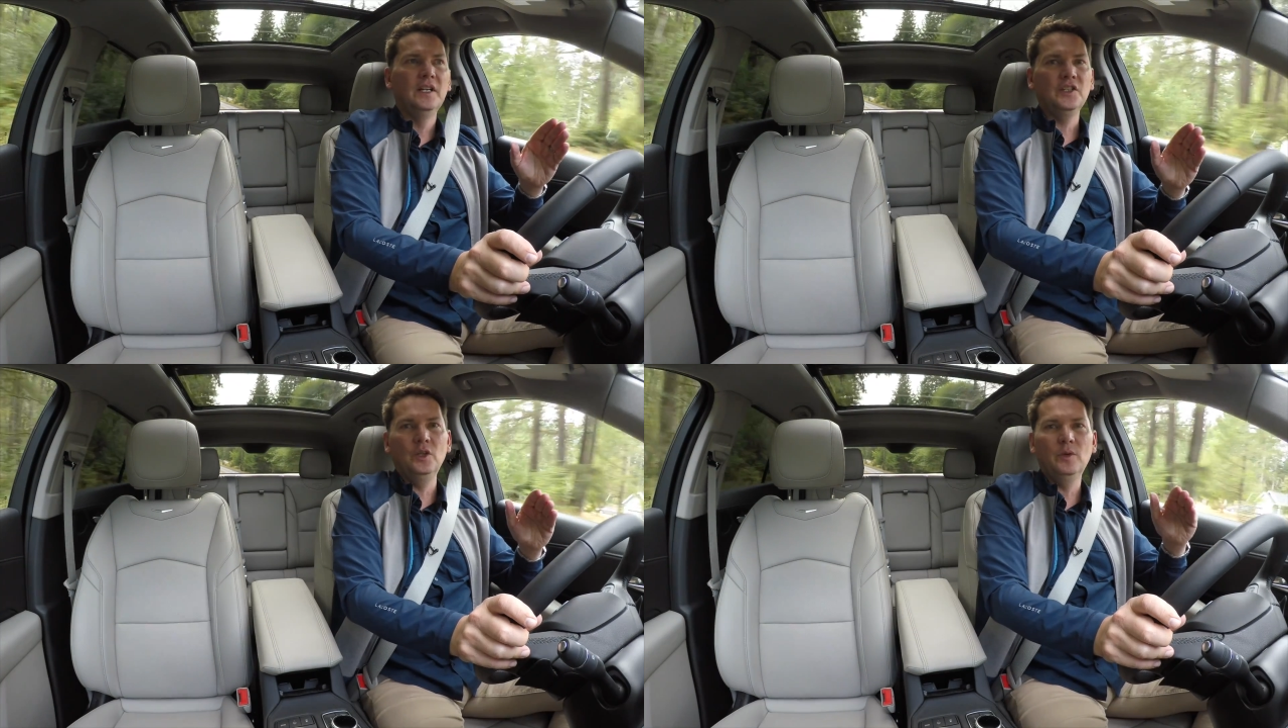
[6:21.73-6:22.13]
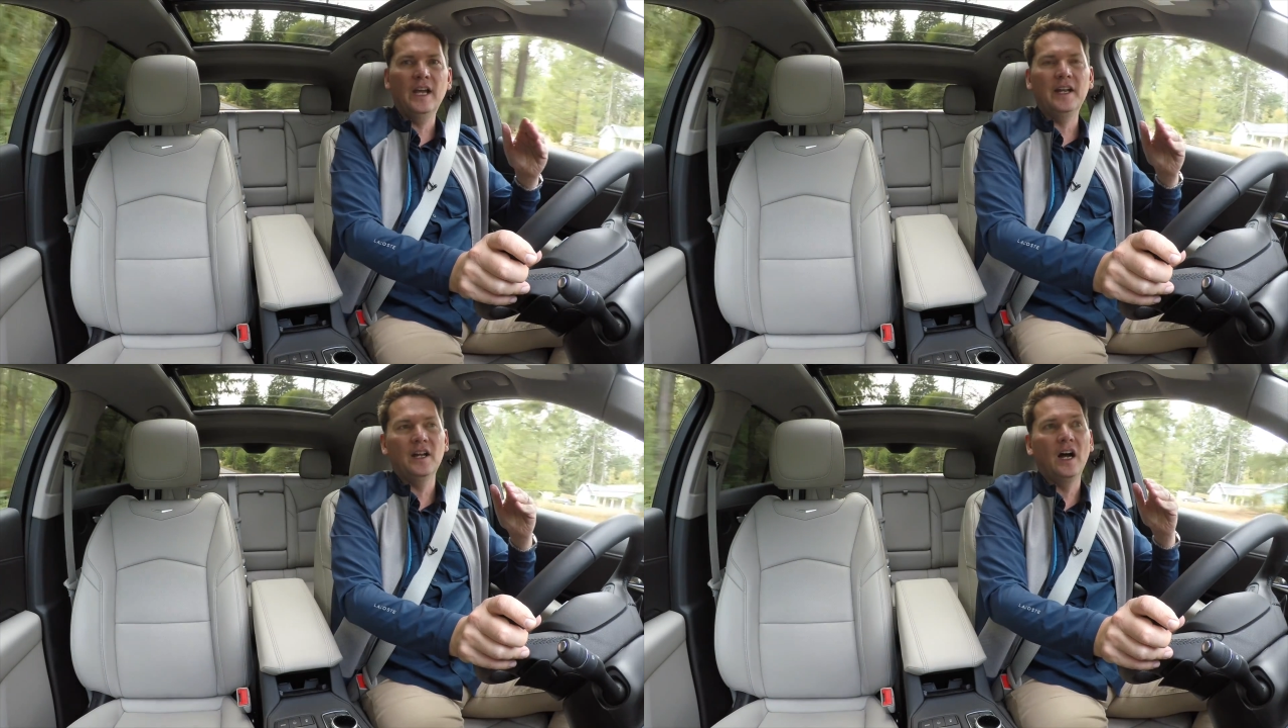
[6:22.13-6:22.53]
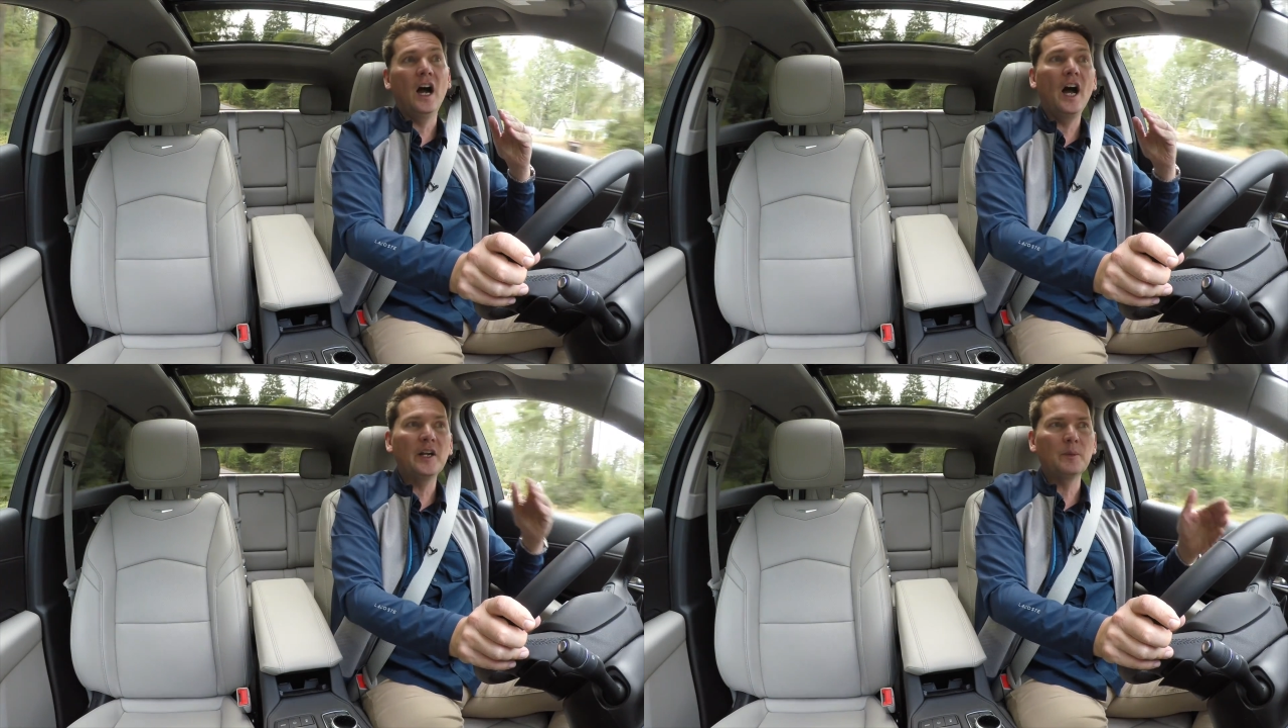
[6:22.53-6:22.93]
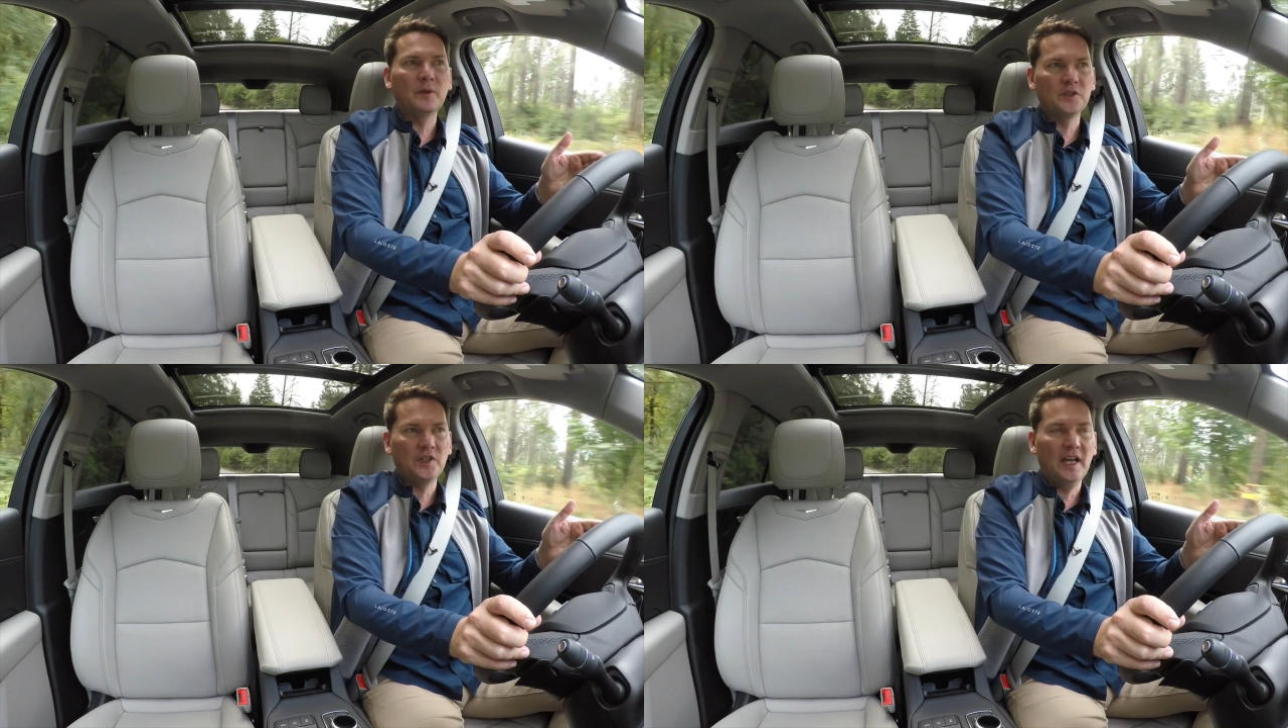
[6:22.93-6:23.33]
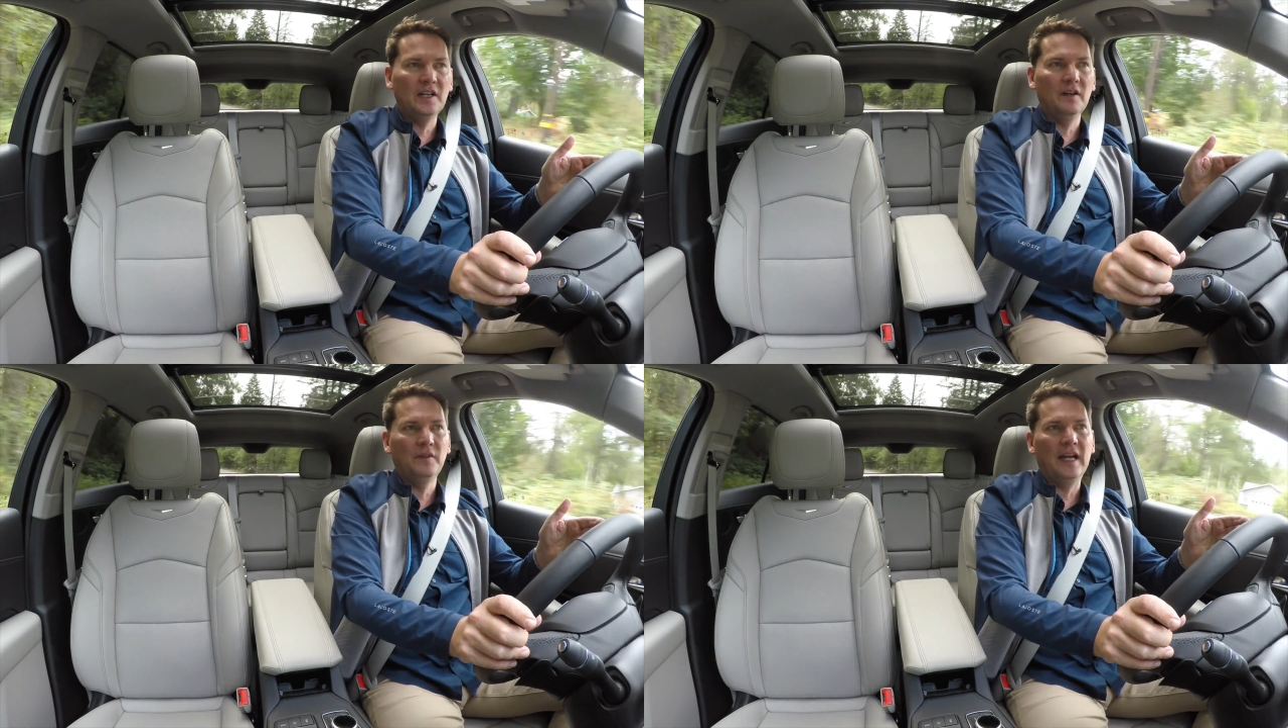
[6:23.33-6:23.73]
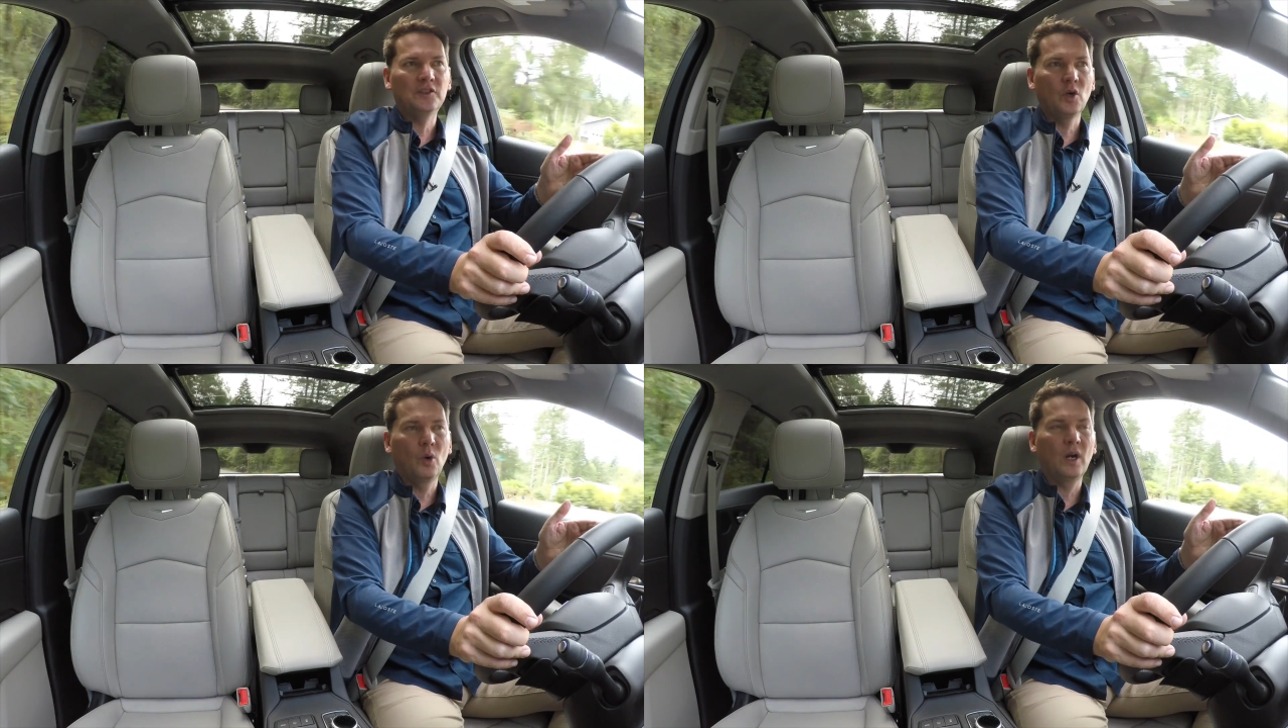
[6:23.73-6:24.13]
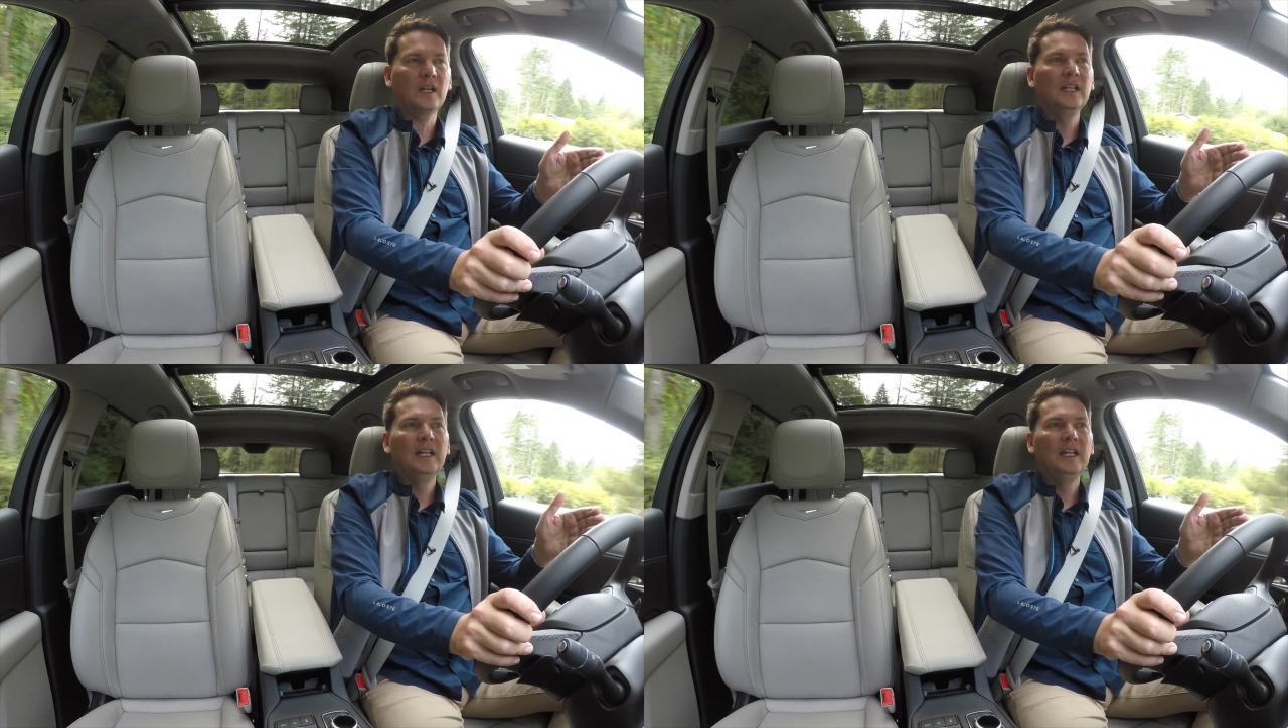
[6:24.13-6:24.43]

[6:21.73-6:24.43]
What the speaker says: you get 100% of that torque,